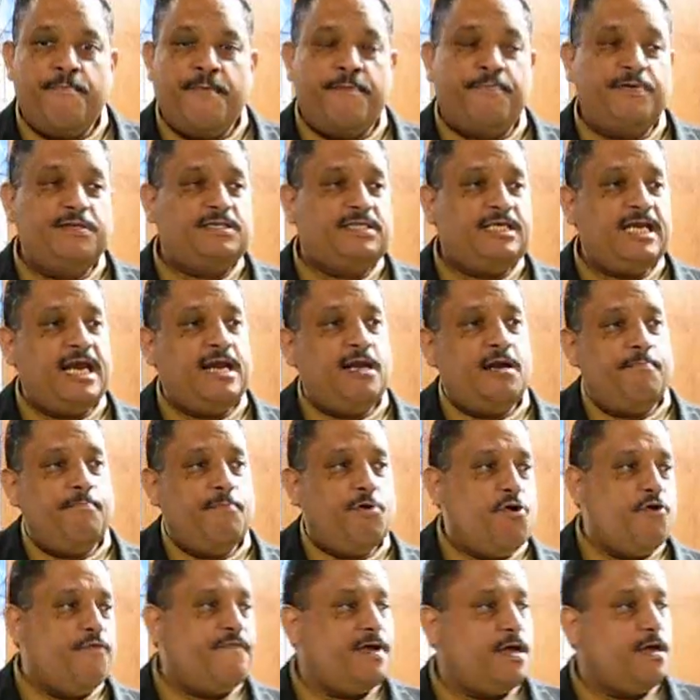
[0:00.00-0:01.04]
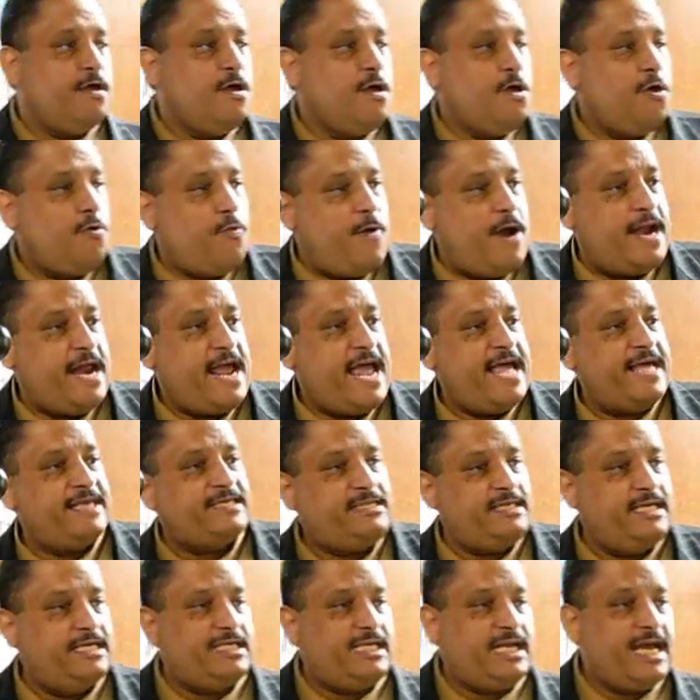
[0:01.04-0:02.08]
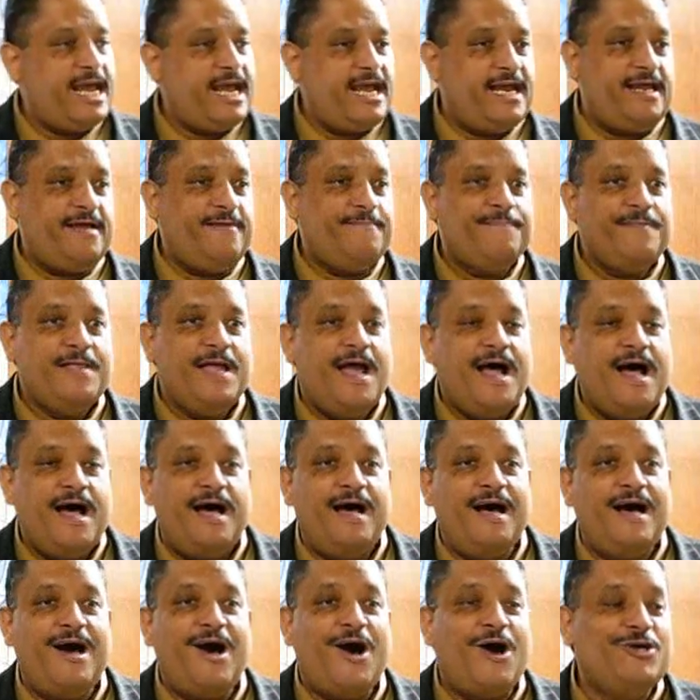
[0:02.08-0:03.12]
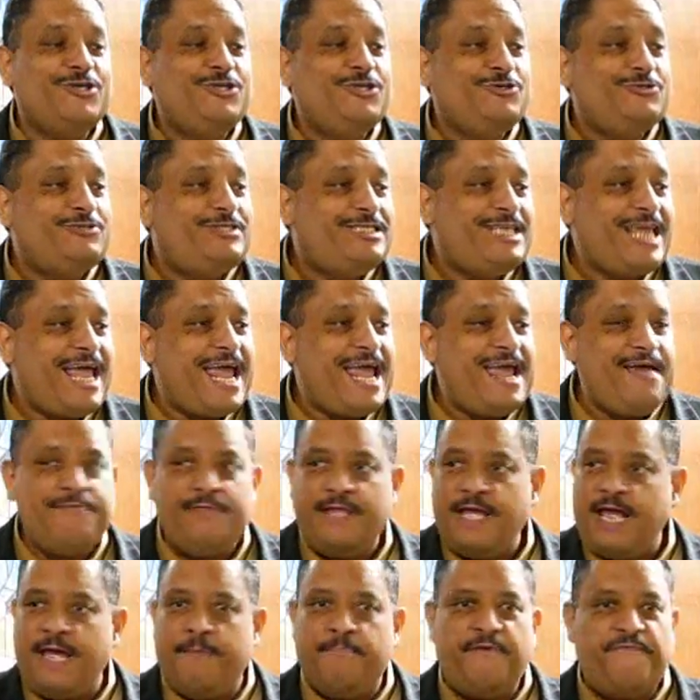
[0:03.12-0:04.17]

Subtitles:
remember seeing the movie where they asked this lady, are you saved?